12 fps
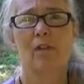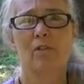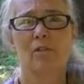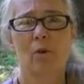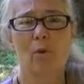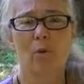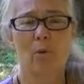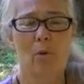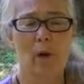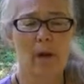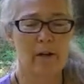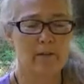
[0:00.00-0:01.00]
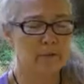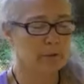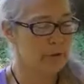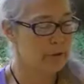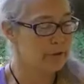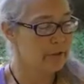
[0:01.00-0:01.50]
So I've
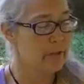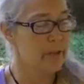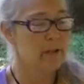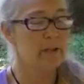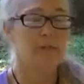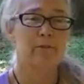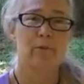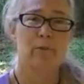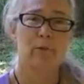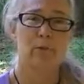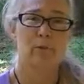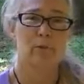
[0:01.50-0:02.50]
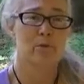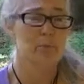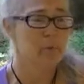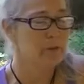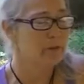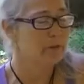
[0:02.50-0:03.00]
learned that if you use
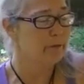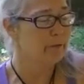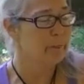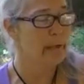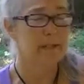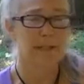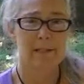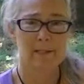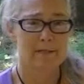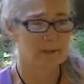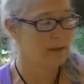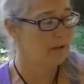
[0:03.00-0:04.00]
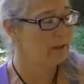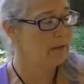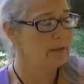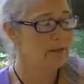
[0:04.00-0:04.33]
Milk of Magnesia,